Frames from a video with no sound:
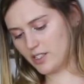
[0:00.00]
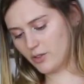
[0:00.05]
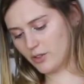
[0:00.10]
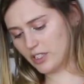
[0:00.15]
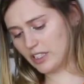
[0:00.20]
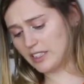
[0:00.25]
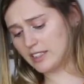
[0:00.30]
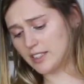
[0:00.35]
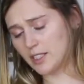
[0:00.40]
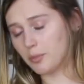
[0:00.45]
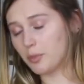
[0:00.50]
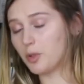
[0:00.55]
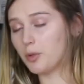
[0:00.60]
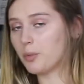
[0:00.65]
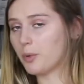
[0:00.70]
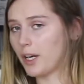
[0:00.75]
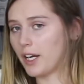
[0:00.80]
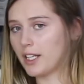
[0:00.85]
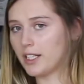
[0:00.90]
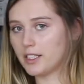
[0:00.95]
is a really simple
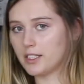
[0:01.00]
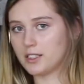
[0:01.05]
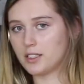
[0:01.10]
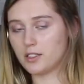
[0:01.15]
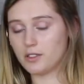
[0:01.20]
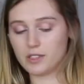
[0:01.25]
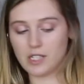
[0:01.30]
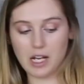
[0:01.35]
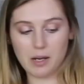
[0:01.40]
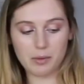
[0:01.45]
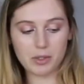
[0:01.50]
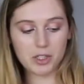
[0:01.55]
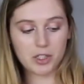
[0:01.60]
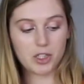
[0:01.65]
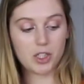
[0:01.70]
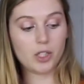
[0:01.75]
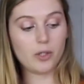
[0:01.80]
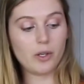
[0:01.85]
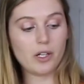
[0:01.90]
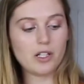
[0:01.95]
bread, there's not much
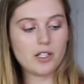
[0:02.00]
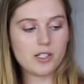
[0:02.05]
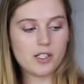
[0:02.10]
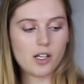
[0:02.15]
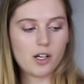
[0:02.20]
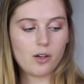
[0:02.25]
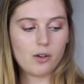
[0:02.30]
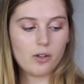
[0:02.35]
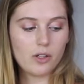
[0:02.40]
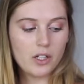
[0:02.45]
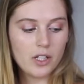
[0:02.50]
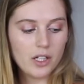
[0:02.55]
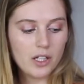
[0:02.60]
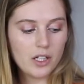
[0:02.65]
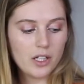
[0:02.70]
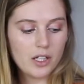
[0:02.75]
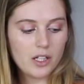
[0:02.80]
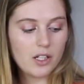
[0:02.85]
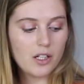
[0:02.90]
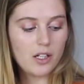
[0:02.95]
to it, so
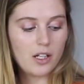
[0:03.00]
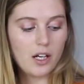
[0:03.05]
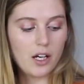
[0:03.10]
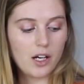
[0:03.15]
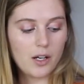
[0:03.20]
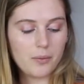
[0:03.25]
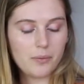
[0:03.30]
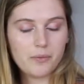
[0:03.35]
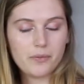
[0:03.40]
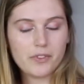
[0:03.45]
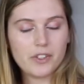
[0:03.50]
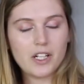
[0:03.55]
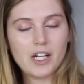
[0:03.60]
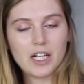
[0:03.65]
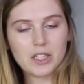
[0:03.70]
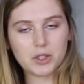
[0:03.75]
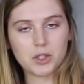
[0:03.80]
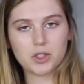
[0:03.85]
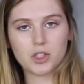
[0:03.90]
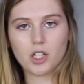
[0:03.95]

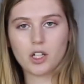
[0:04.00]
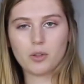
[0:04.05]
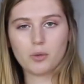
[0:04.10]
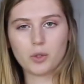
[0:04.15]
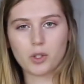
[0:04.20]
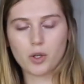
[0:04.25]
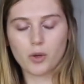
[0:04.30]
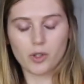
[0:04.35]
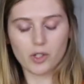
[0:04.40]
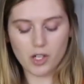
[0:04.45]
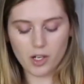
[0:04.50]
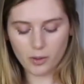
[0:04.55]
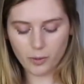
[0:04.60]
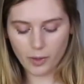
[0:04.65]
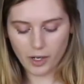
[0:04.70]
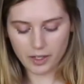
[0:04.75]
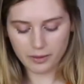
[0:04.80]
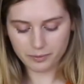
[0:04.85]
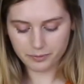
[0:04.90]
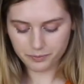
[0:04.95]
extra salt will go a long
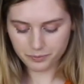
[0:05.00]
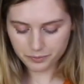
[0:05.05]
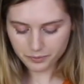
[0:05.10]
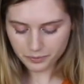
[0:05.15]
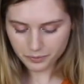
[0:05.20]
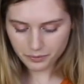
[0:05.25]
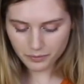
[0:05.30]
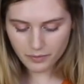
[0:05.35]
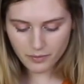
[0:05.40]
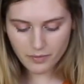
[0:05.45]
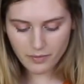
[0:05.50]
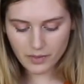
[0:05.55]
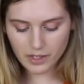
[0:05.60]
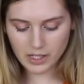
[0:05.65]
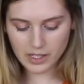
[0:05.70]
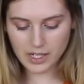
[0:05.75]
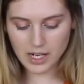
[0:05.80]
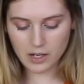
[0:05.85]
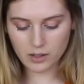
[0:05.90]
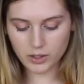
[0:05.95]
way.
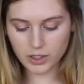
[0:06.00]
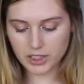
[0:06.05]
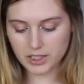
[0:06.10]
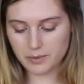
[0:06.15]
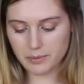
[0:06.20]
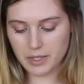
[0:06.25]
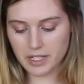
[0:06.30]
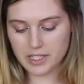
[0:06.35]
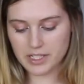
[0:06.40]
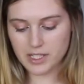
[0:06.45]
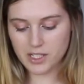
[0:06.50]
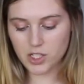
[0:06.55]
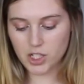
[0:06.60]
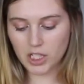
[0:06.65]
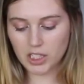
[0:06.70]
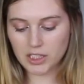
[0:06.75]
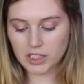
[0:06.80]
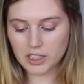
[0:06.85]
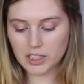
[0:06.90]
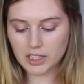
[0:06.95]
Now just mix it
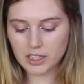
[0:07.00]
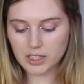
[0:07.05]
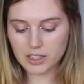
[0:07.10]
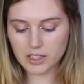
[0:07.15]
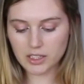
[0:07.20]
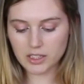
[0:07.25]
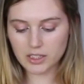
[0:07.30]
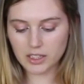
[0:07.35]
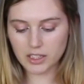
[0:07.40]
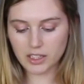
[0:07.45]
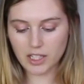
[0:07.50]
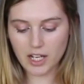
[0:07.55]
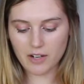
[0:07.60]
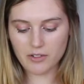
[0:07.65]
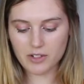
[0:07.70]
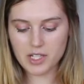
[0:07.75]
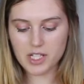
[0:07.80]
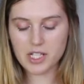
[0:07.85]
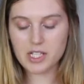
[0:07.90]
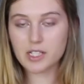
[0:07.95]
gently until
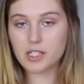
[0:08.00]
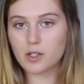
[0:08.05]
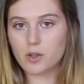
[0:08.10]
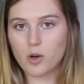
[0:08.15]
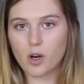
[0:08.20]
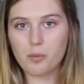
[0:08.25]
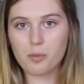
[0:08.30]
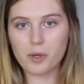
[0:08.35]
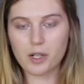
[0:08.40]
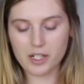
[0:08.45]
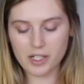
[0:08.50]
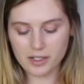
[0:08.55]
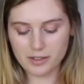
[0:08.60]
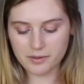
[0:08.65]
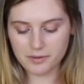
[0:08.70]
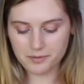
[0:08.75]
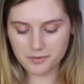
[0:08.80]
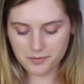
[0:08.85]
everything's incorporated.